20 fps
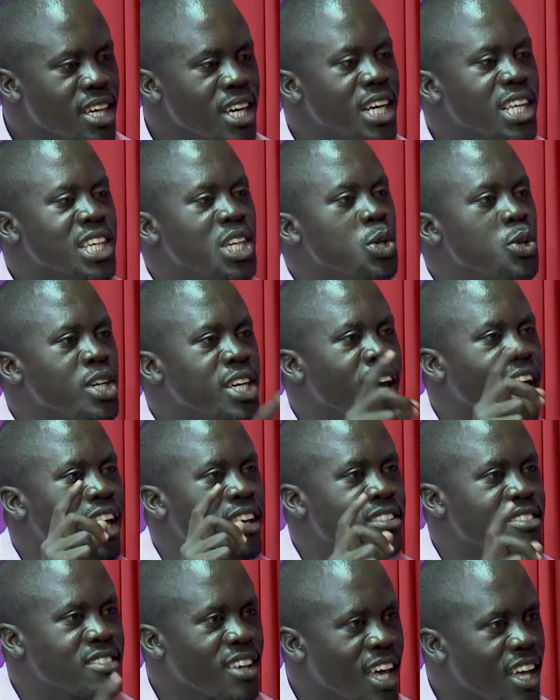and you will
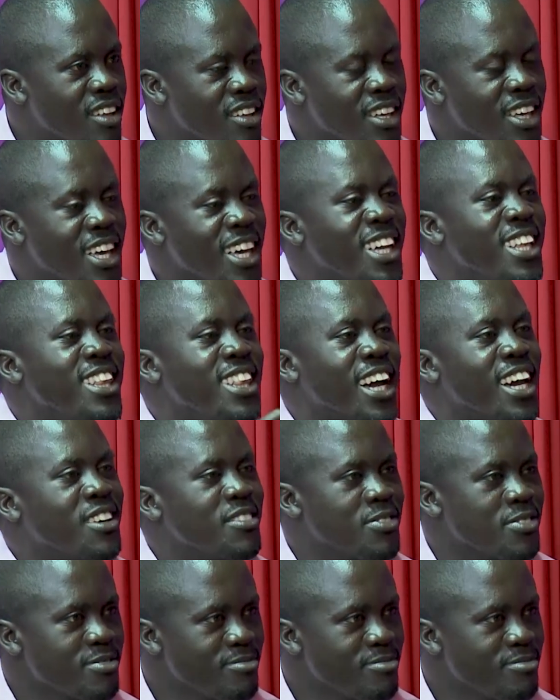excel in life.